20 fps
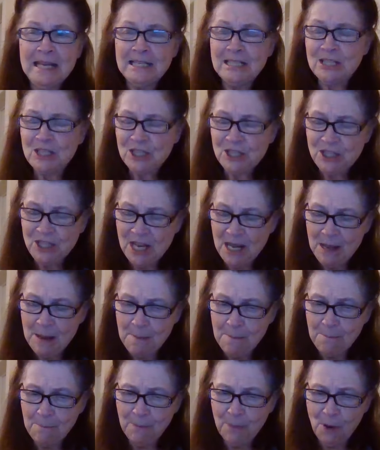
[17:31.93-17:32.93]

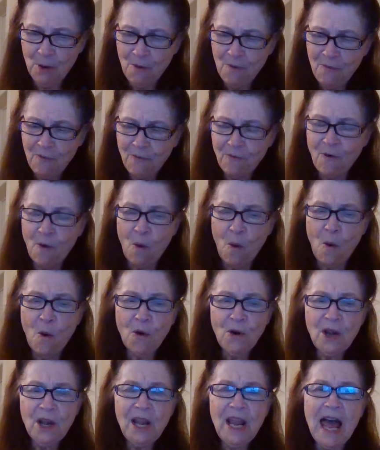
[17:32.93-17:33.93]
Simple
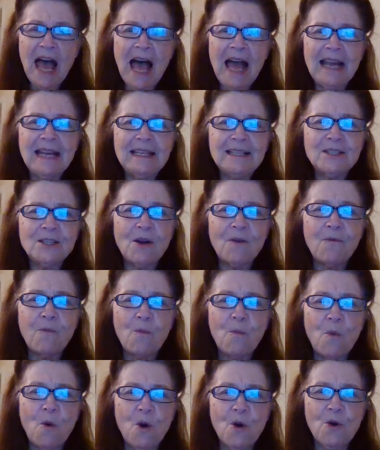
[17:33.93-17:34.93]
four lines of
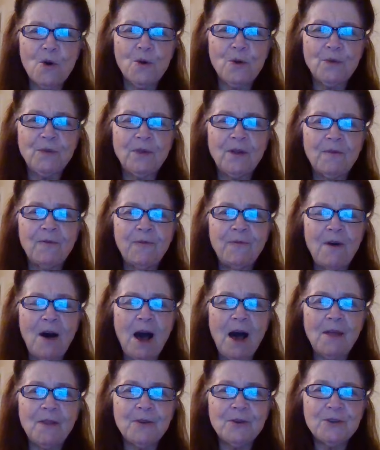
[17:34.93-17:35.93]
word the
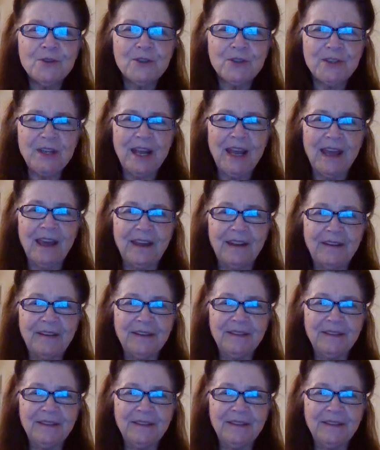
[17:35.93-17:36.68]
father said.